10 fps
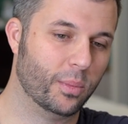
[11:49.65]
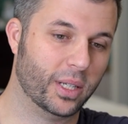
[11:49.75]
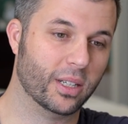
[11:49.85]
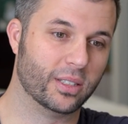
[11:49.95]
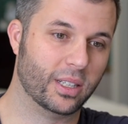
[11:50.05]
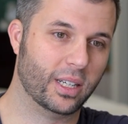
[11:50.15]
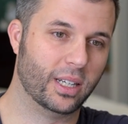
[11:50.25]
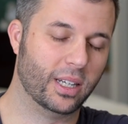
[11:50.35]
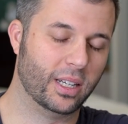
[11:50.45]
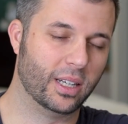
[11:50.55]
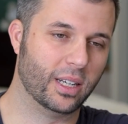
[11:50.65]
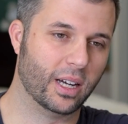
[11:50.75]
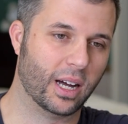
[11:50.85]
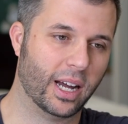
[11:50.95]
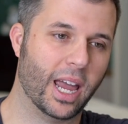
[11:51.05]
because
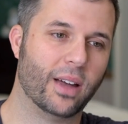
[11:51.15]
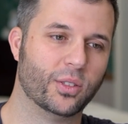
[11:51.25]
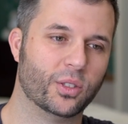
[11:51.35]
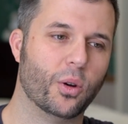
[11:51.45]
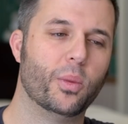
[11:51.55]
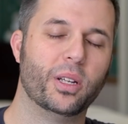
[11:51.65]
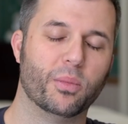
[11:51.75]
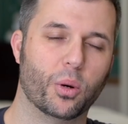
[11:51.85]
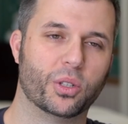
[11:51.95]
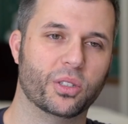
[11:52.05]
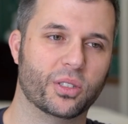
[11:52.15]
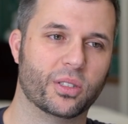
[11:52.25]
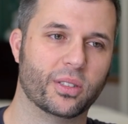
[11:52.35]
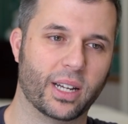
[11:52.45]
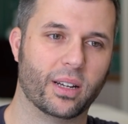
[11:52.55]
I have so many emotions
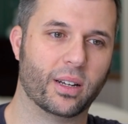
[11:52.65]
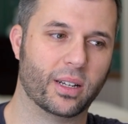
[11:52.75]
that